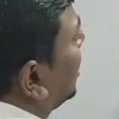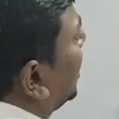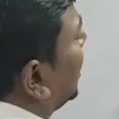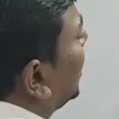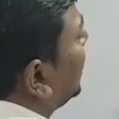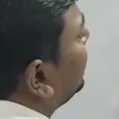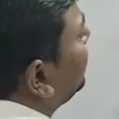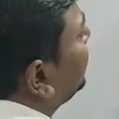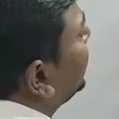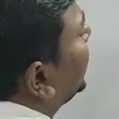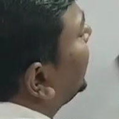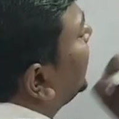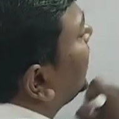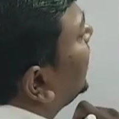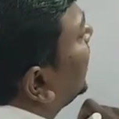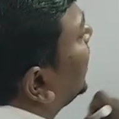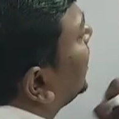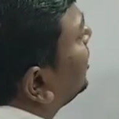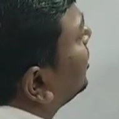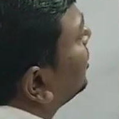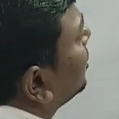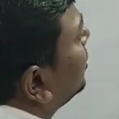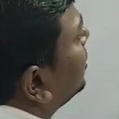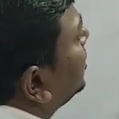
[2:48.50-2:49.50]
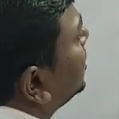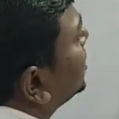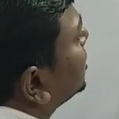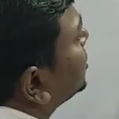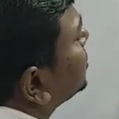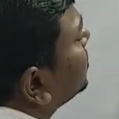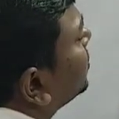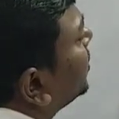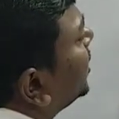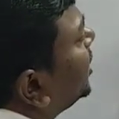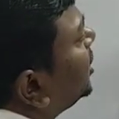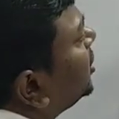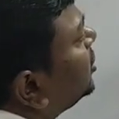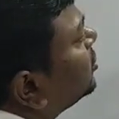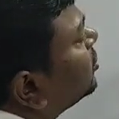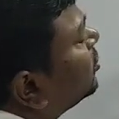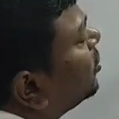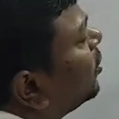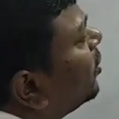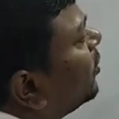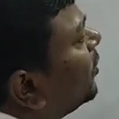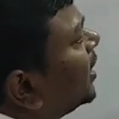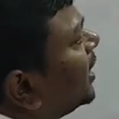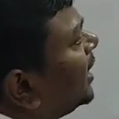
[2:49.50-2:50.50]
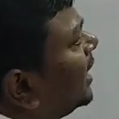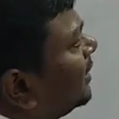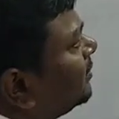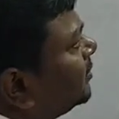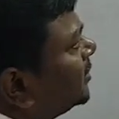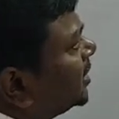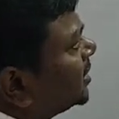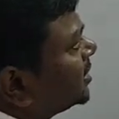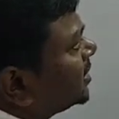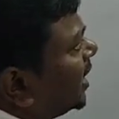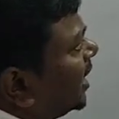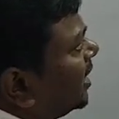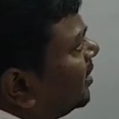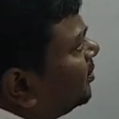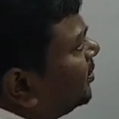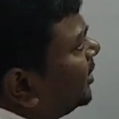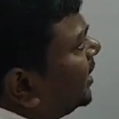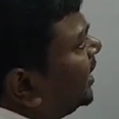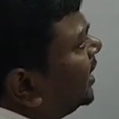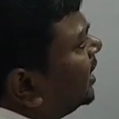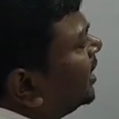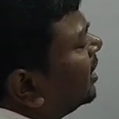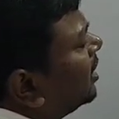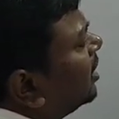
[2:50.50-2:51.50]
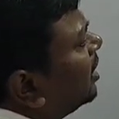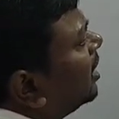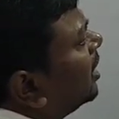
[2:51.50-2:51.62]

unpaired electron is going to overlap, this unpaired